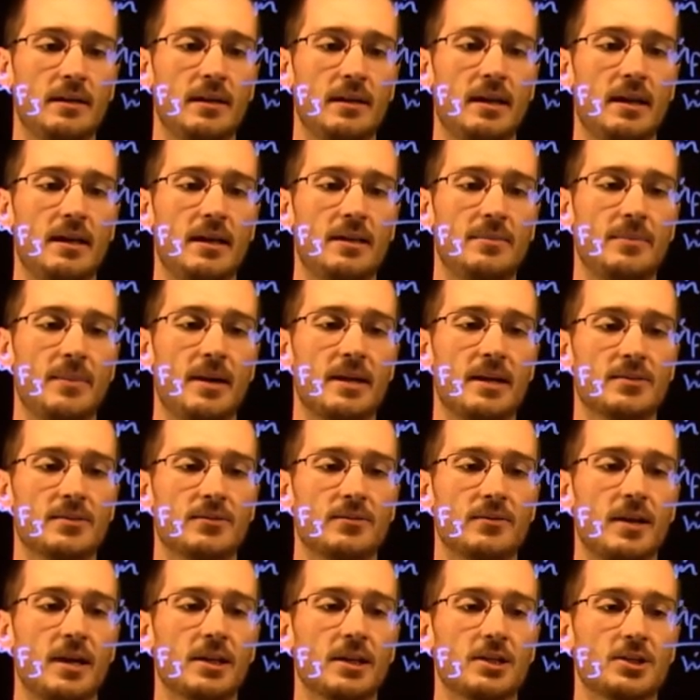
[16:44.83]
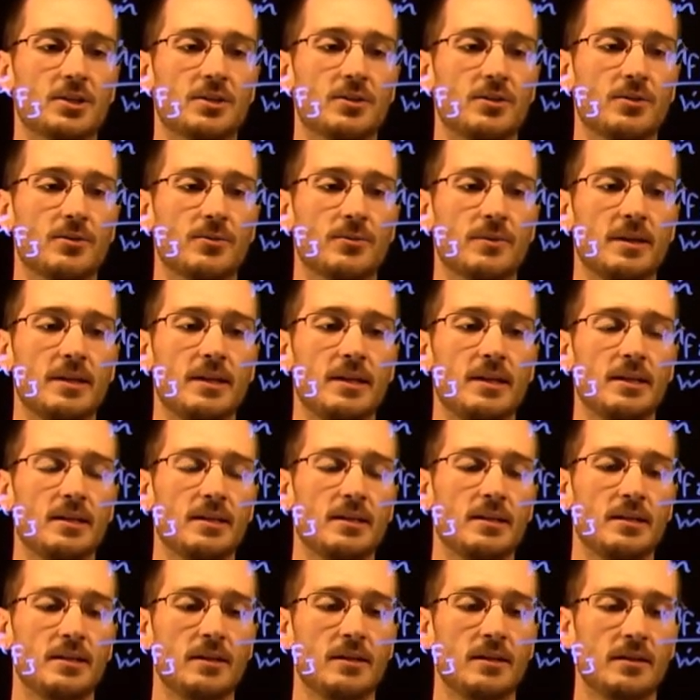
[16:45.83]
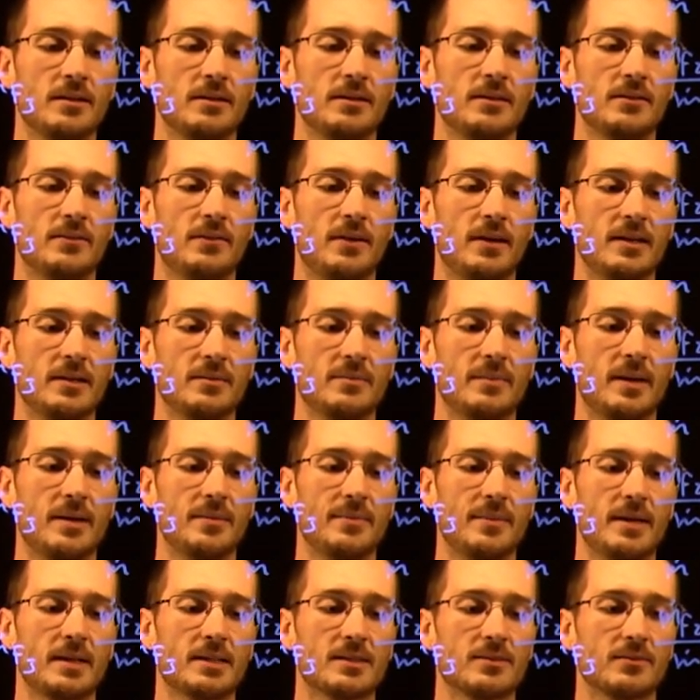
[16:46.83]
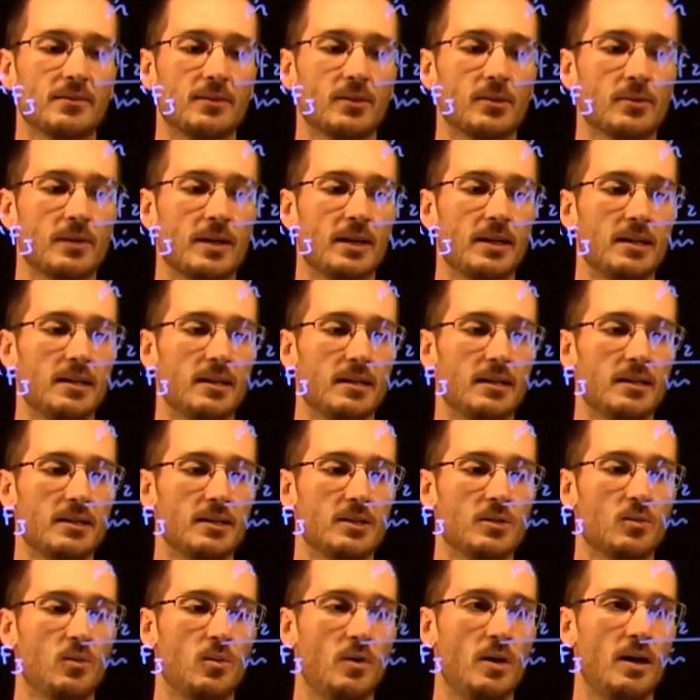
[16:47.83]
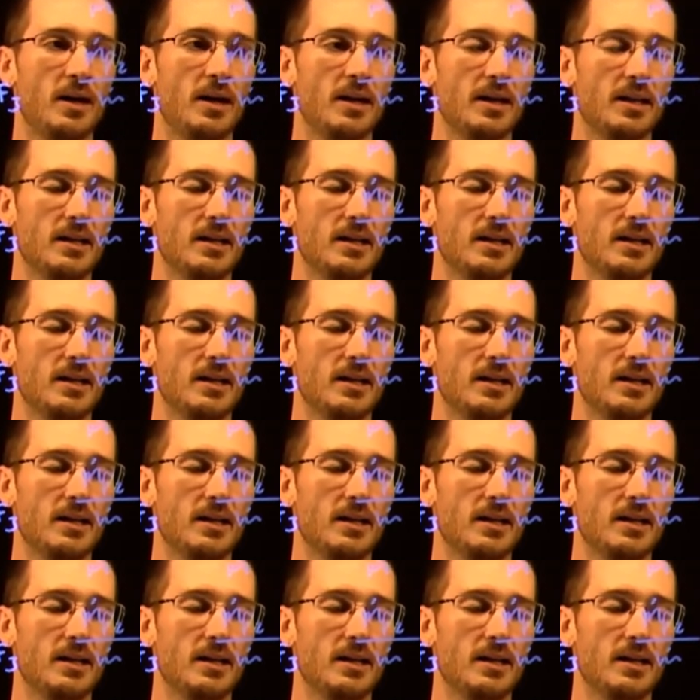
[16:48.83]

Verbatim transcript: and mass fraction 3 divided by mass flow rate is y3.